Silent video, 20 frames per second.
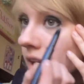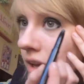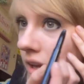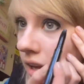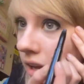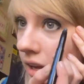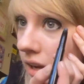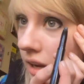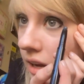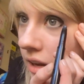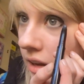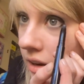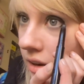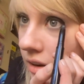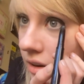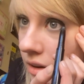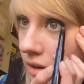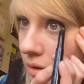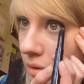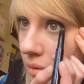it
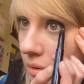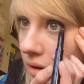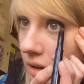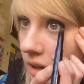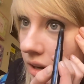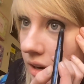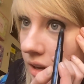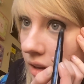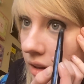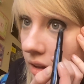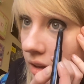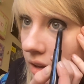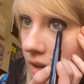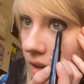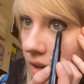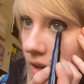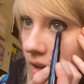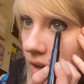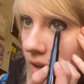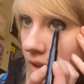and you get it
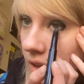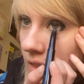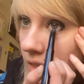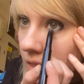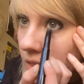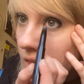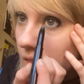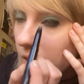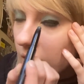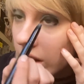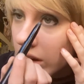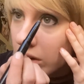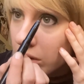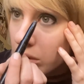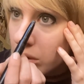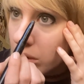like thin, you